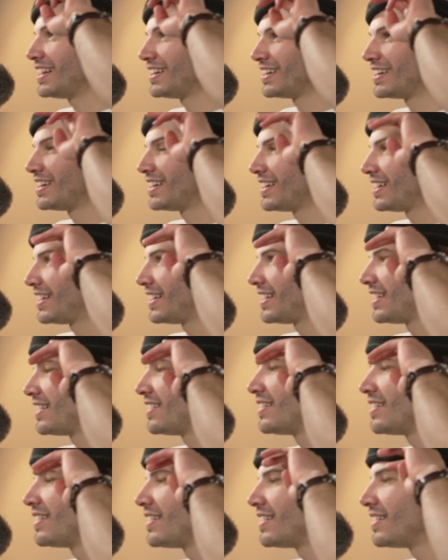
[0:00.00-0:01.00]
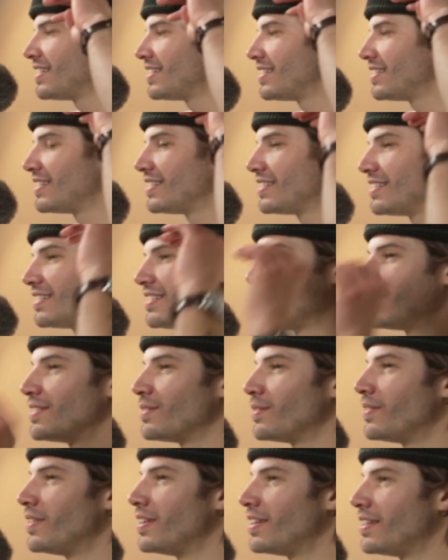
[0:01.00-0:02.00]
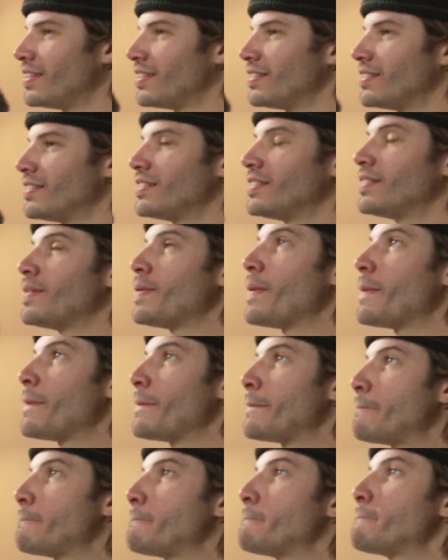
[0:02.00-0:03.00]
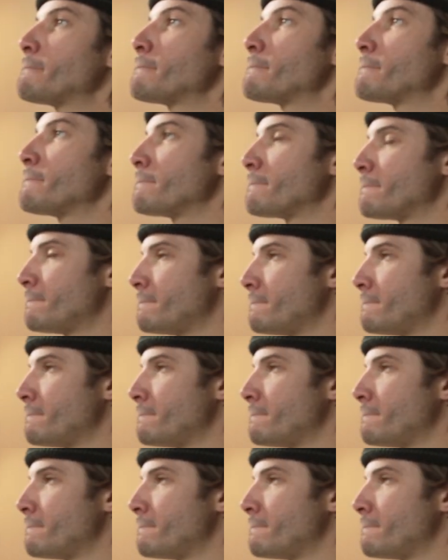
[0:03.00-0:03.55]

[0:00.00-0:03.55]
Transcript: Man, yeah, we've done some thinking ahead. We got topics.